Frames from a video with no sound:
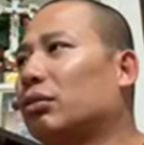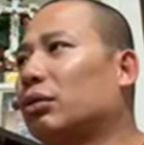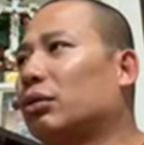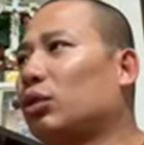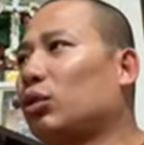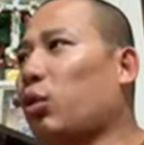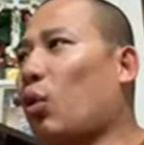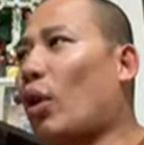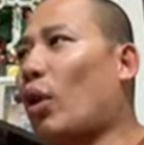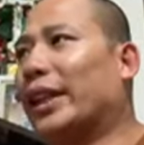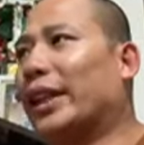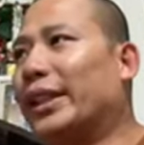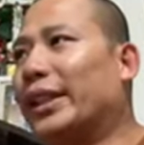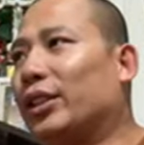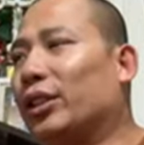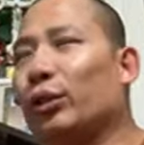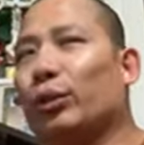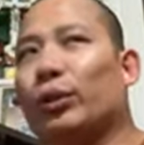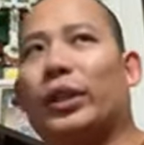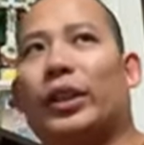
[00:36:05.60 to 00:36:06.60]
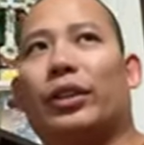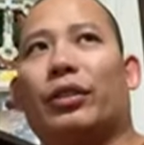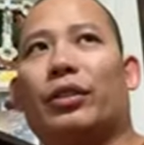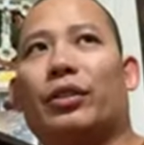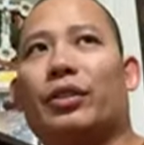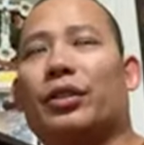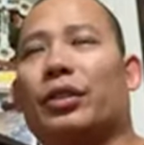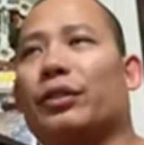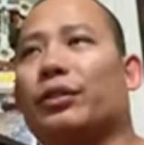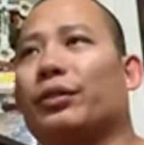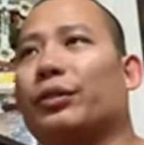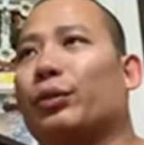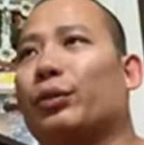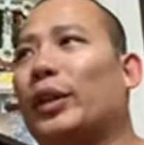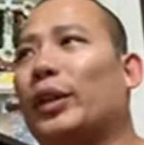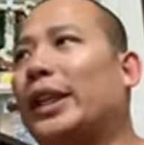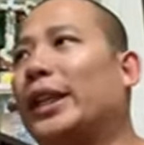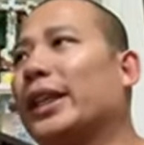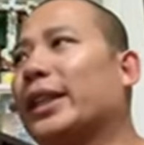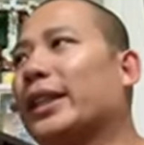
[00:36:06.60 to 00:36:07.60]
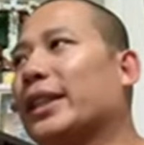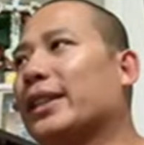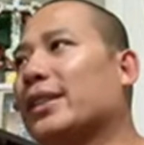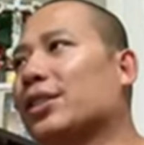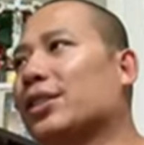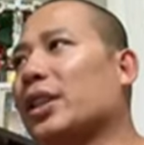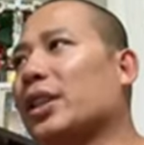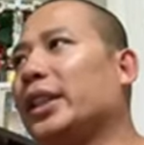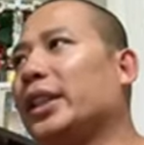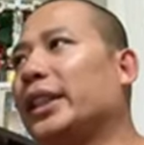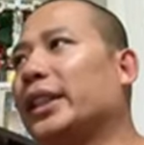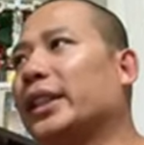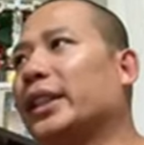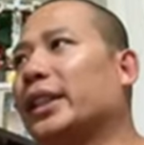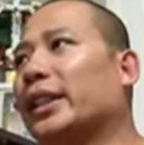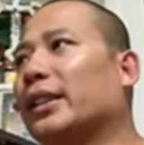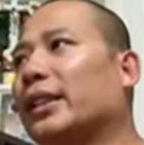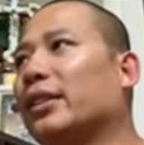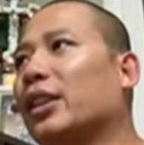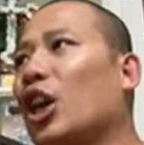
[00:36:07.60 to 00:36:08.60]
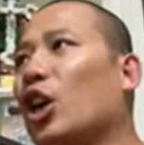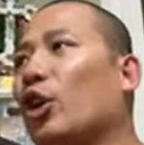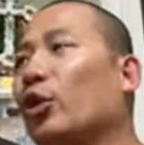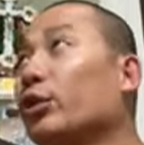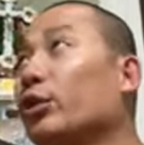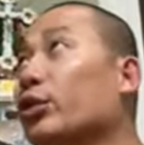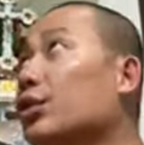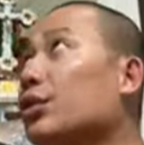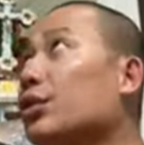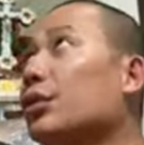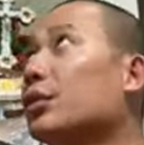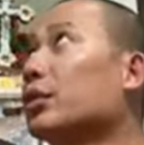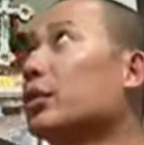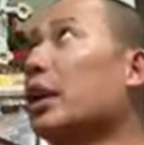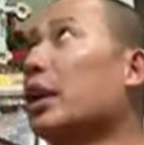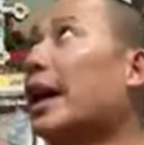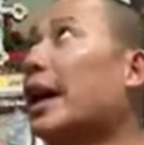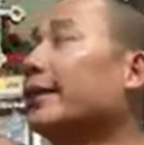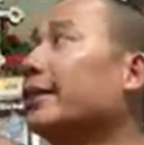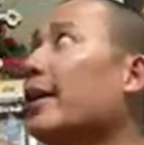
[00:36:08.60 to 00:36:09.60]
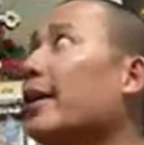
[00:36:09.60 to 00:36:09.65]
22 years of reading and studying and notes